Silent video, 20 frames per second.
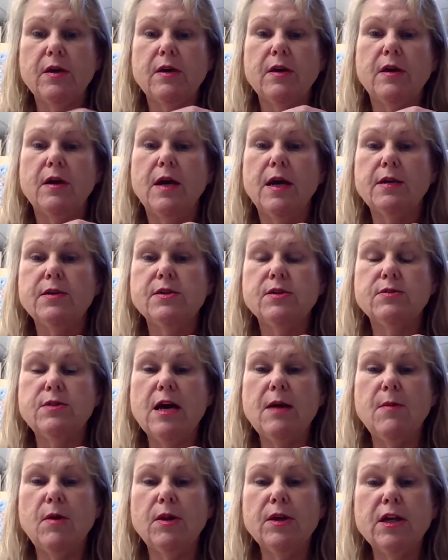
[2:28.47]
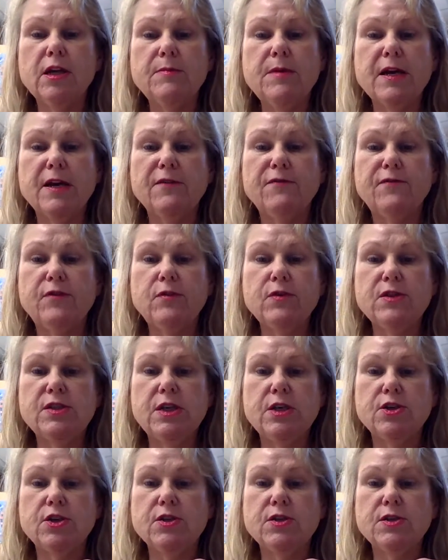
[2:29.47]
All right, so now I'm only going to make a few
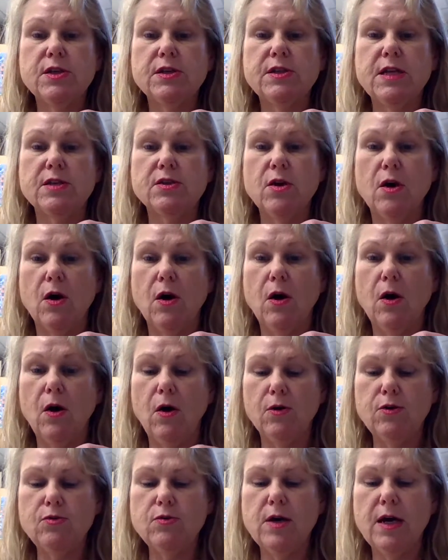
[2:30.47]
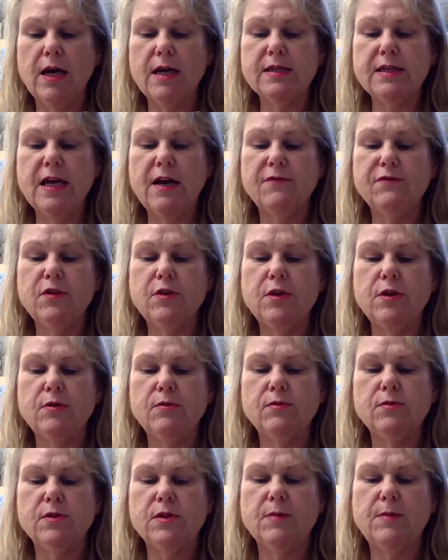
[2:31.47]
stitches because that's all you guys have to
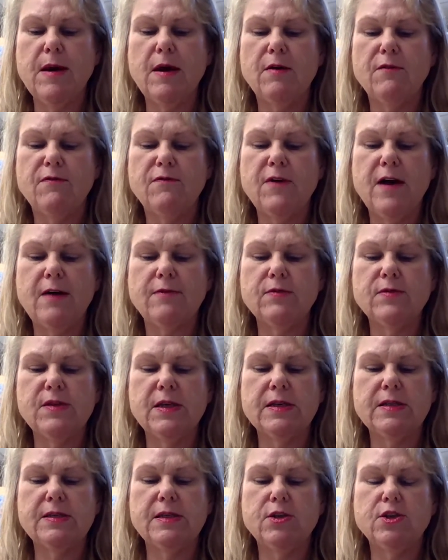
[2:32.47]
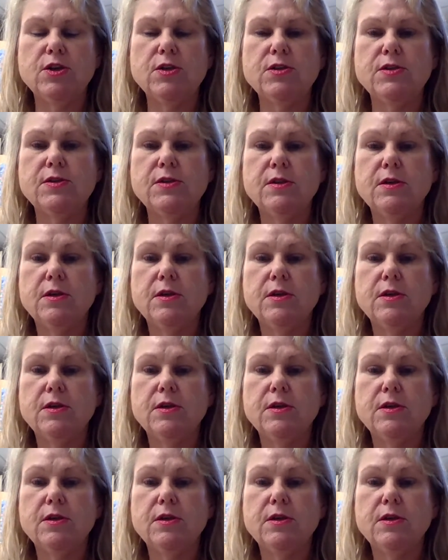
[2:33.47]
do. It's about 5 or 6 stitches.